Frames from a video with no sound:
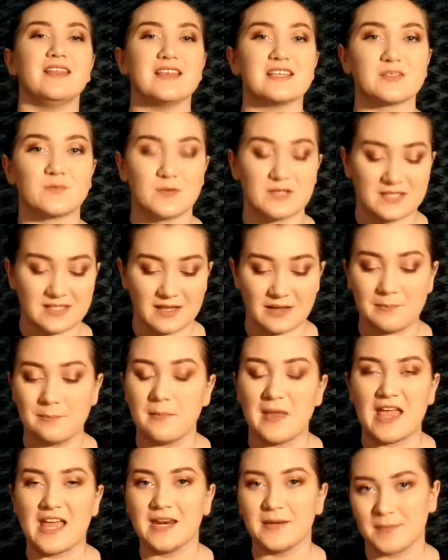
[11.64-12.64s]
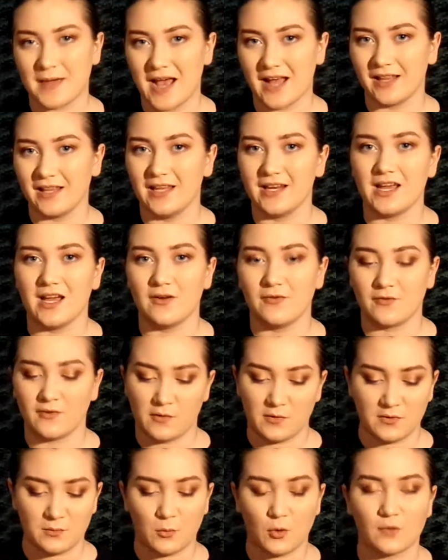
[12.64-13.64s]
this was the main palette of
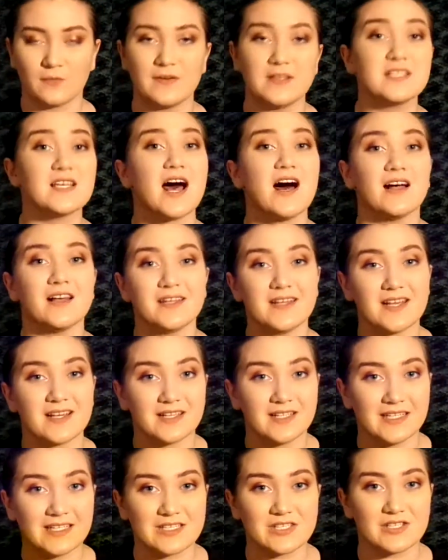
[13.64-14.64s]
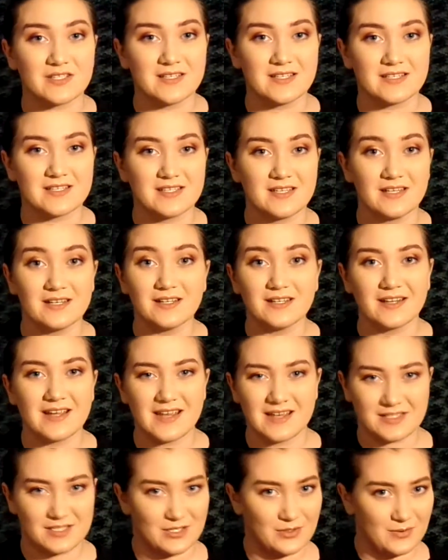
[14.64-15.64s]
Morphe's holiday collection this year, in
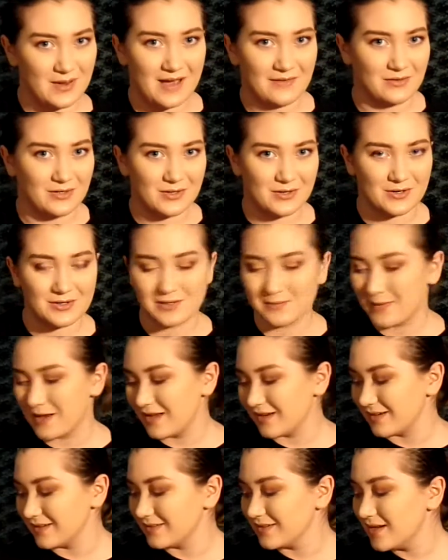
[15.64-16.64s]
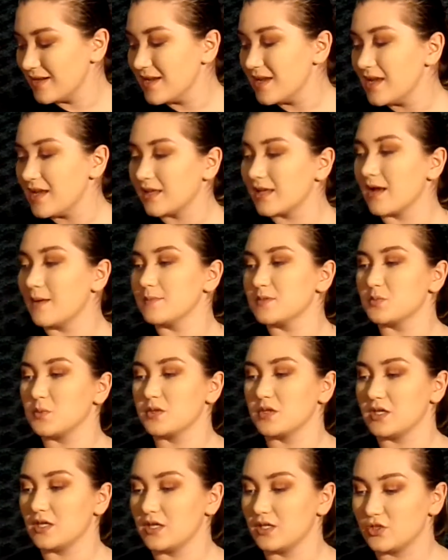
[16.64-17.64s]
case you haven't heard about it. It comes
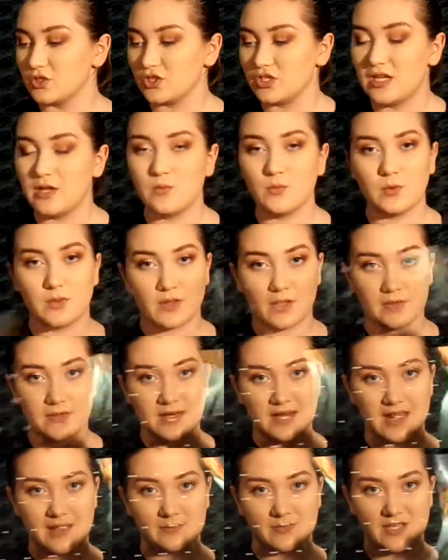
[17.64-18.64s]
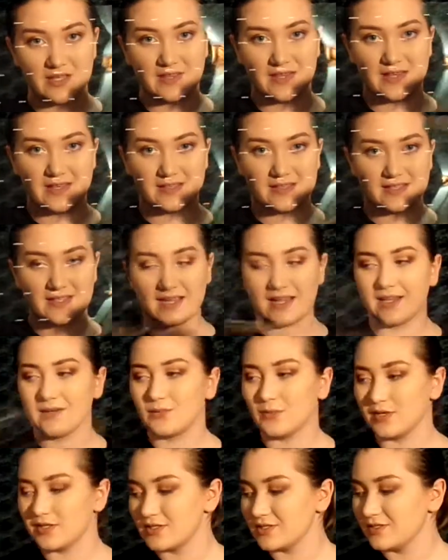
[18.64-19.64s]
with a sheet with all the names on the inside,
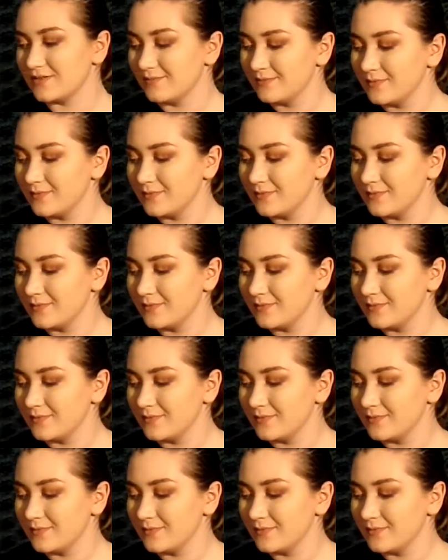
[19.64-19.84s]
which